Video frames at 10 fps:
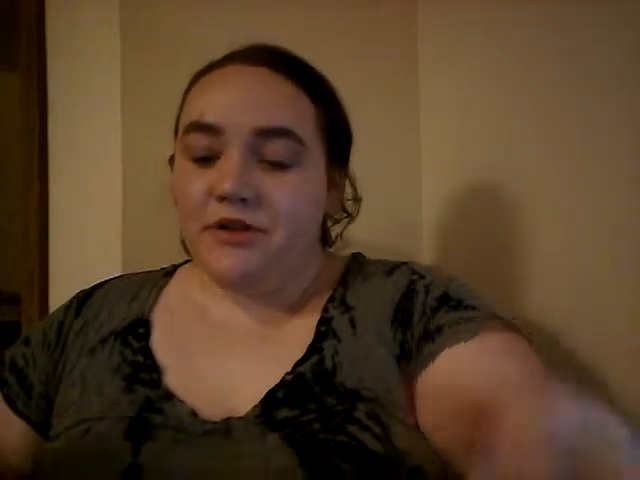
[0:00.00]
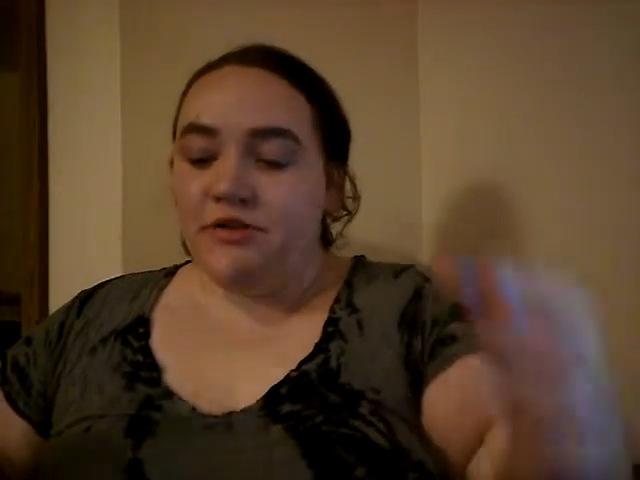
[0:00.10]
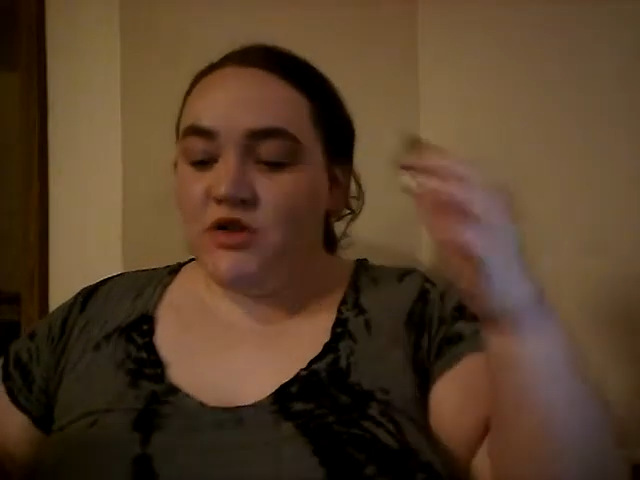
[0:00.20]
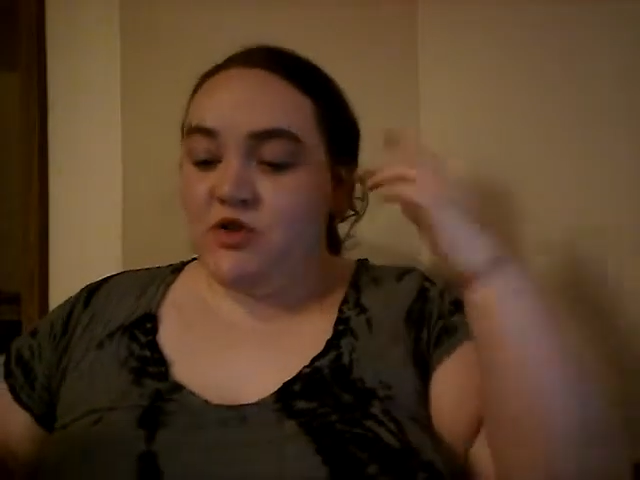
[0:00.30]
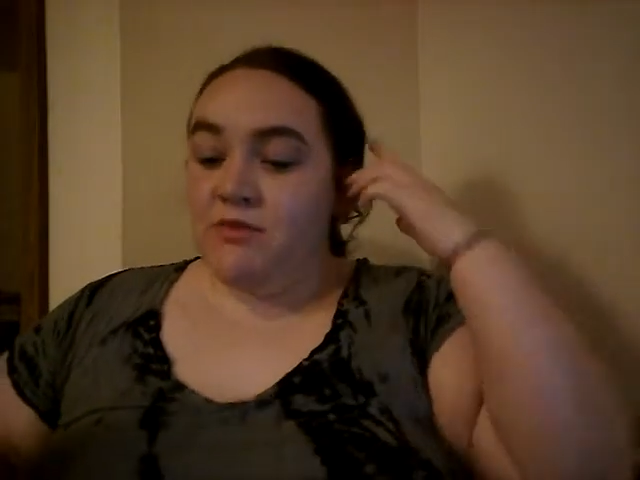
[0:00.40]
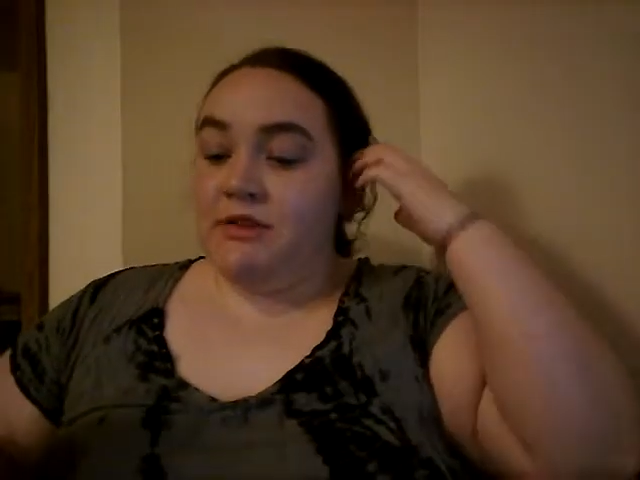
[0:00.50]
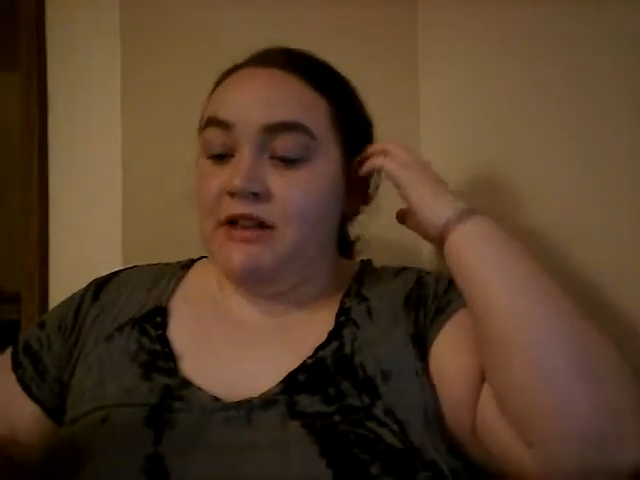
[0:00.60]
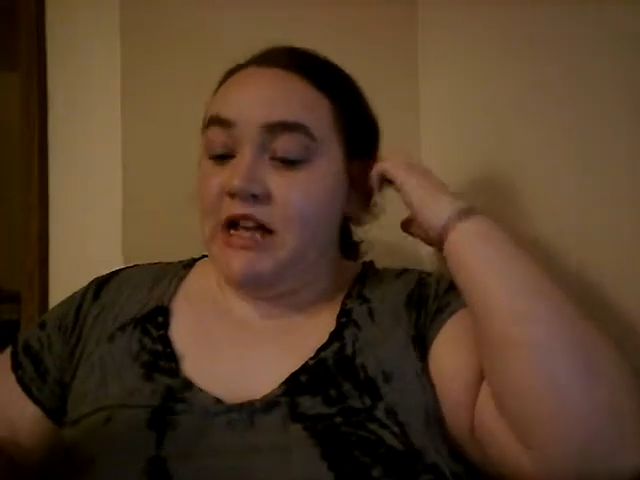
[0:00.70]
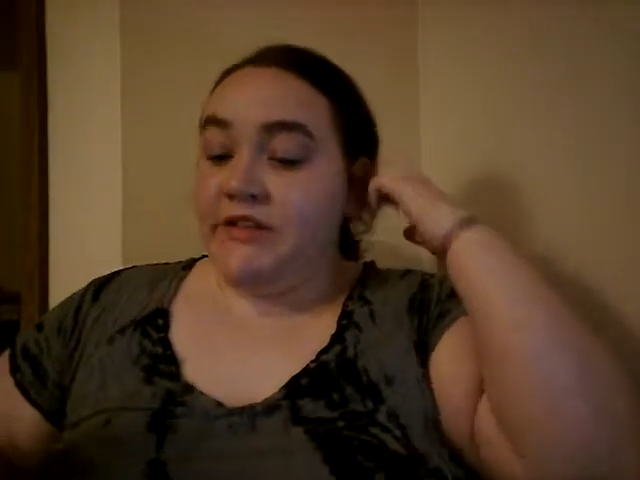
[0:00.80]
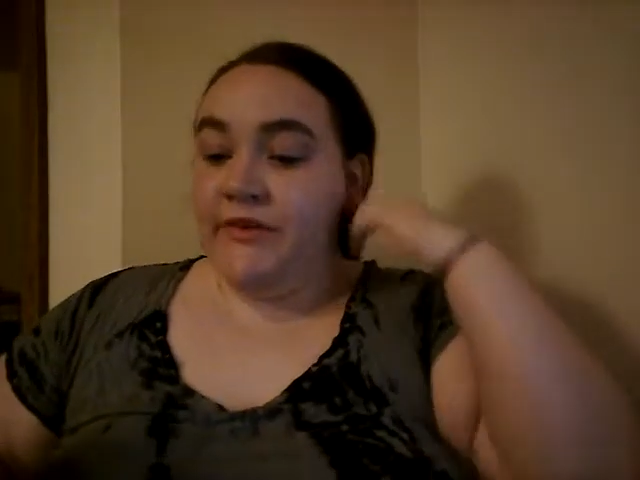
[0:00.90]
They're just from the
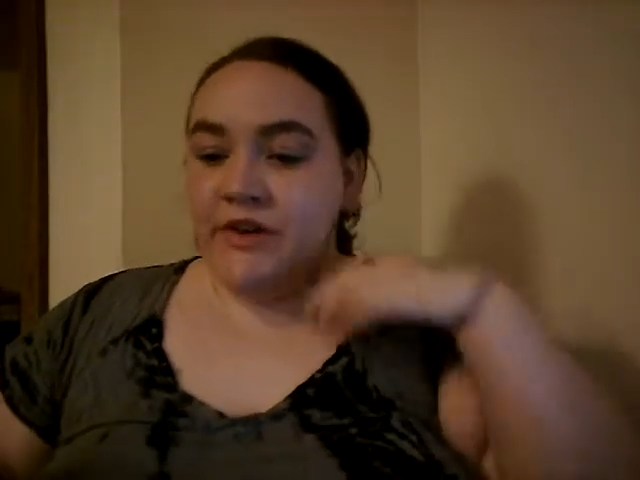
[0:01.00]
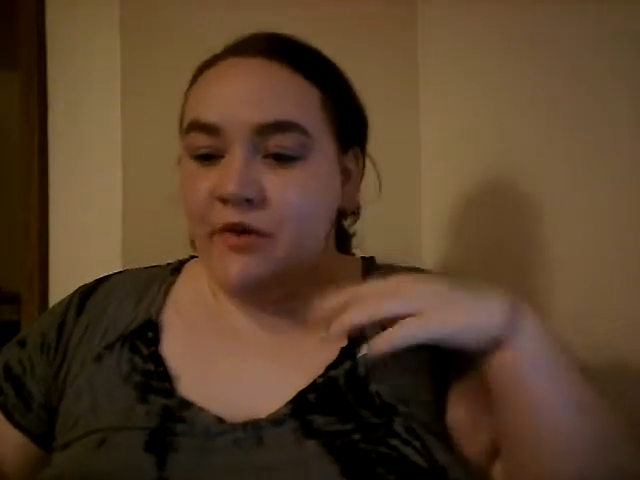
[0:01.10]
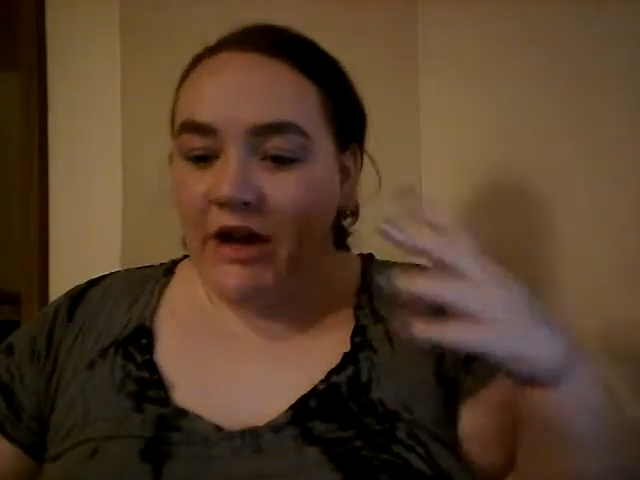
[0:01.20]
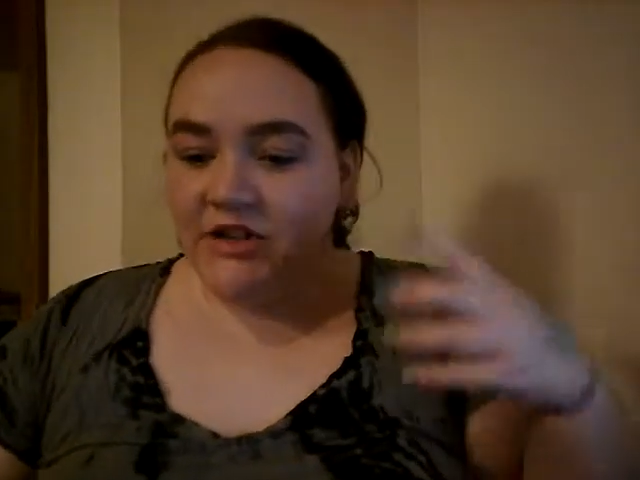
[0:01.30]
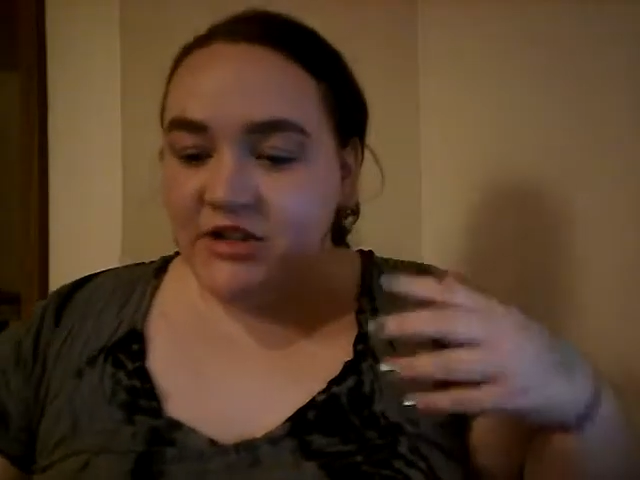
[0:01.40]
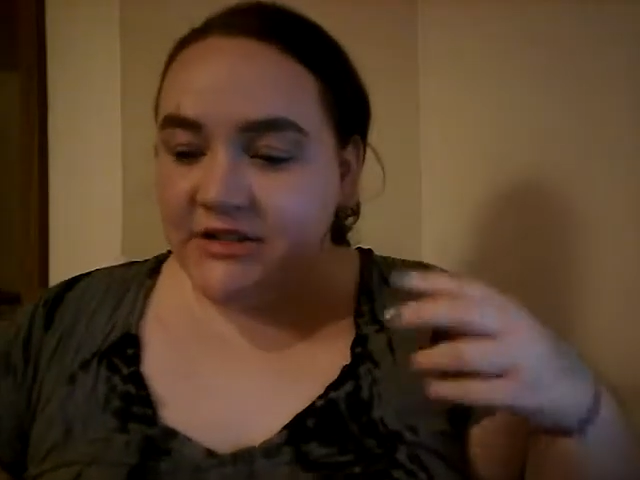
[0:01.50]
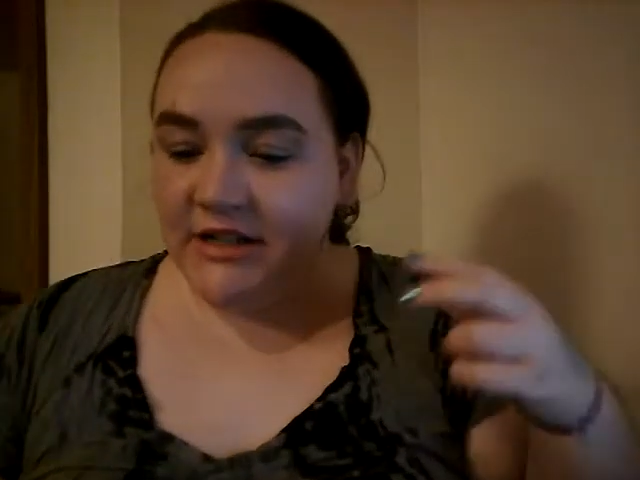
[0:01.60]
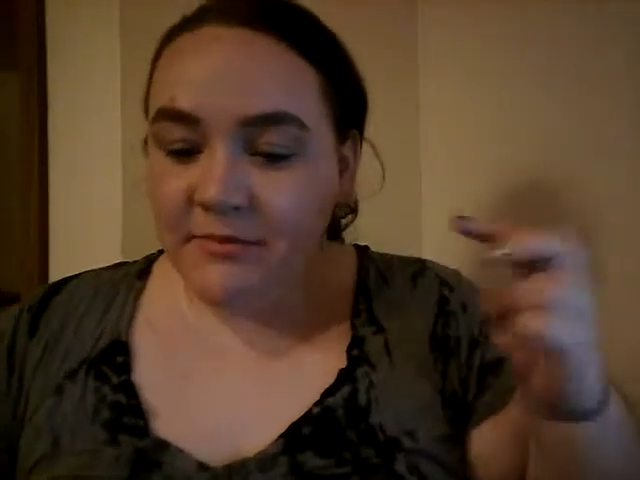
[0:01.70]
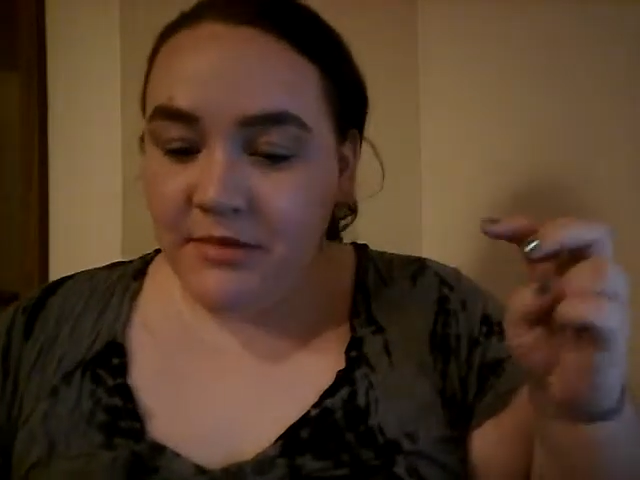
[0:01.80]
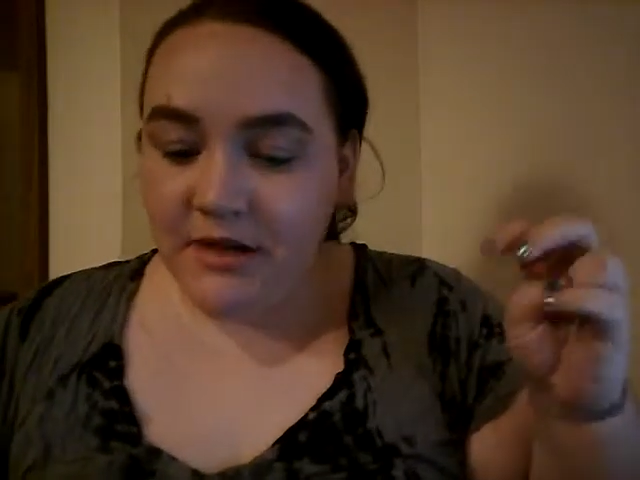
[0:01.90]
last video I just
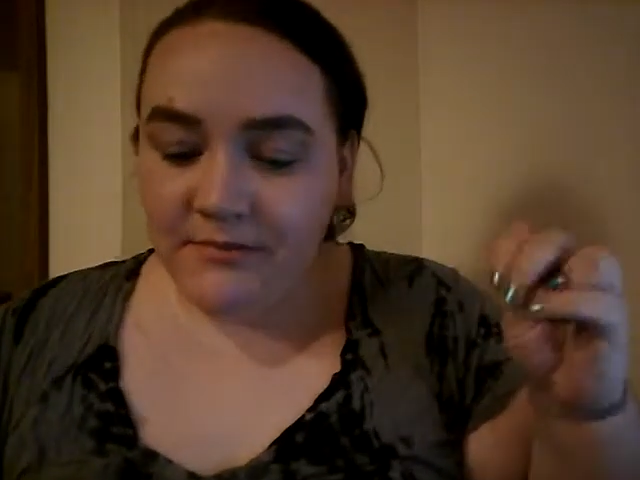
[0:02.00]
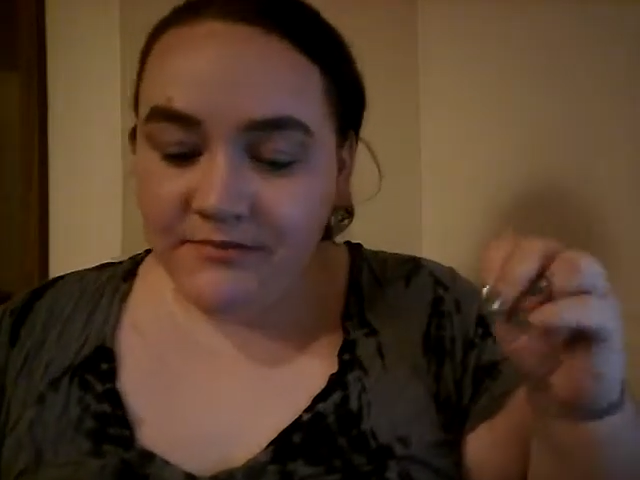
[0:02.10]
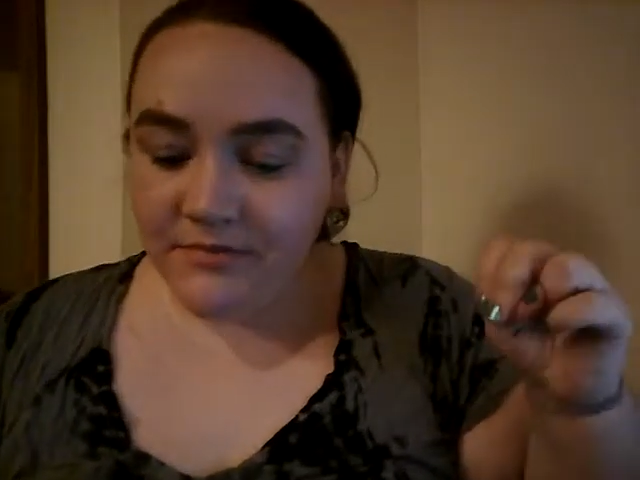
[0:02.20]
did, but